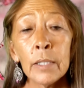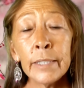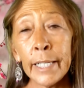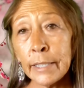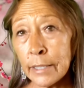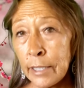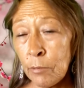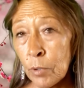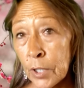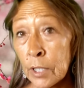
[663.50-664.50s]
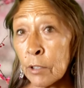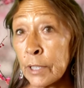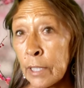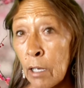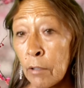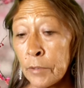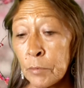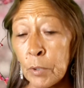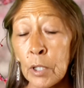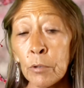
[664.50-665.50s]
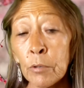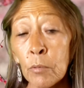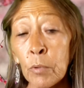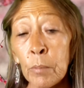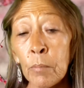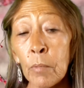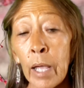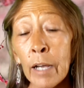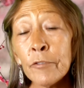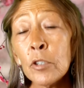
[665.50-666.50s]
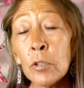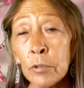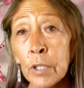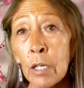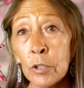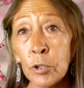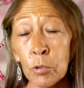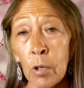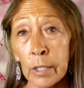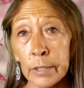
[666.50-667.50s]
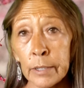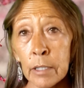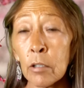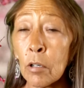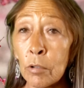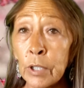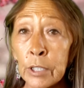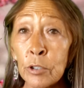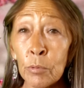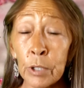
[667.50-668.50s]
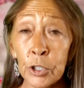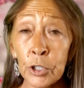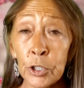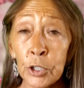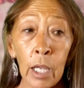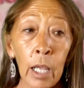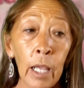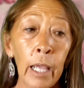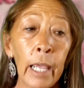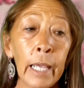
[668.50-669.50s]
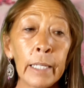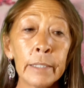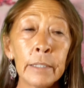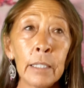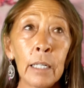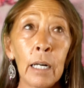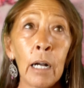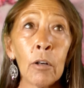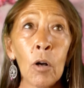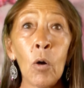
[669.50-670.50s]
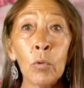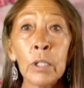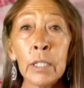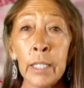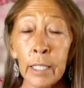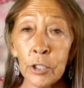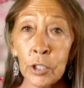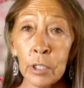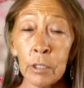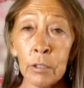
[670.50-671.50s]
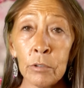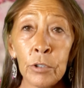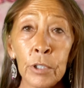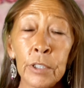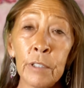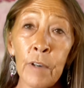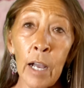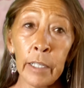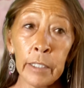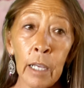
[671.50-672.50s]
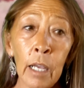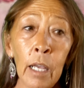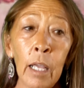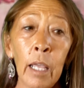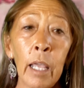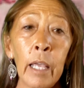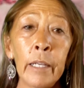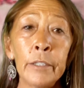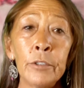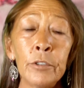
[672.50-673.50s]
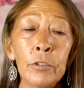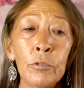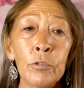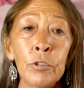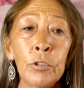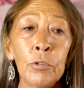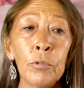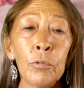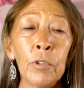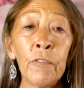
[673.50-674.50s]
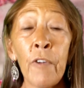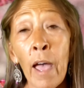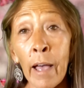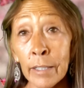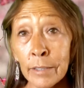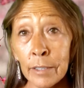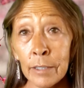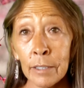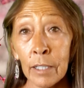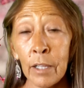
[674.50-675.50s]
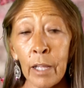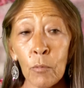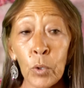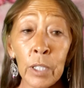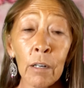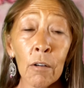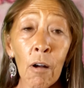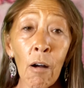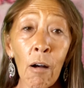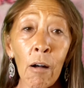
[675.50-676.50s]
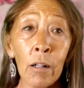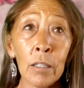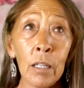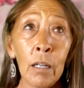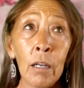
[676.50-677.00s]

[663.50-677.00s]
sanctity within ourselves. We have to learn how to trust our own intuition and our own connection to the divine, and to the fact that we are all